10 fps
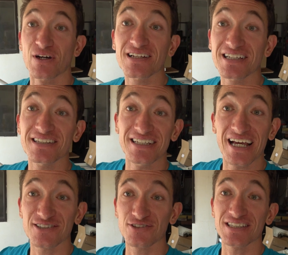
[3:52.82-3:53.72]
Finally, the
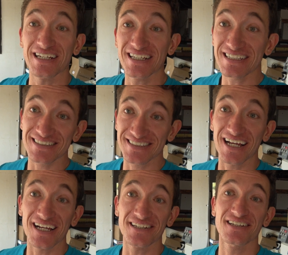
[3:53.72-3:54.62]
Exoset is
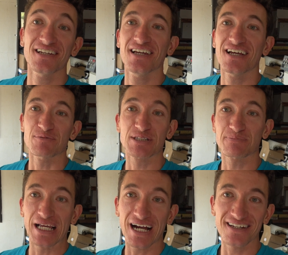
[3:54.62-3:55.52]
done. I'm
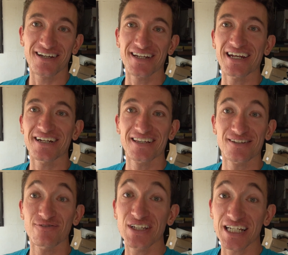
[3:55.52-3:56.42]
just behind on
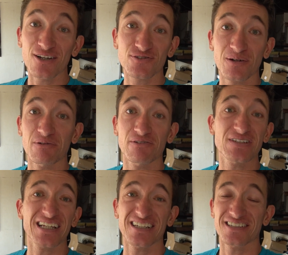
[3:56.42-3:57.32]
editing the videos from it. We've
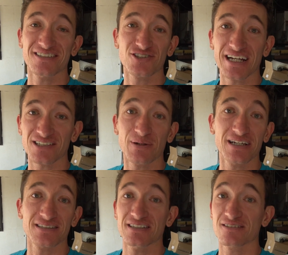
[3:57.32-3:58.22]
taken it to the track
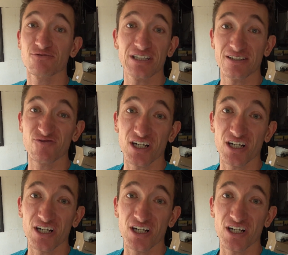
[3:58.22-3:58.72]
twice and it's freaking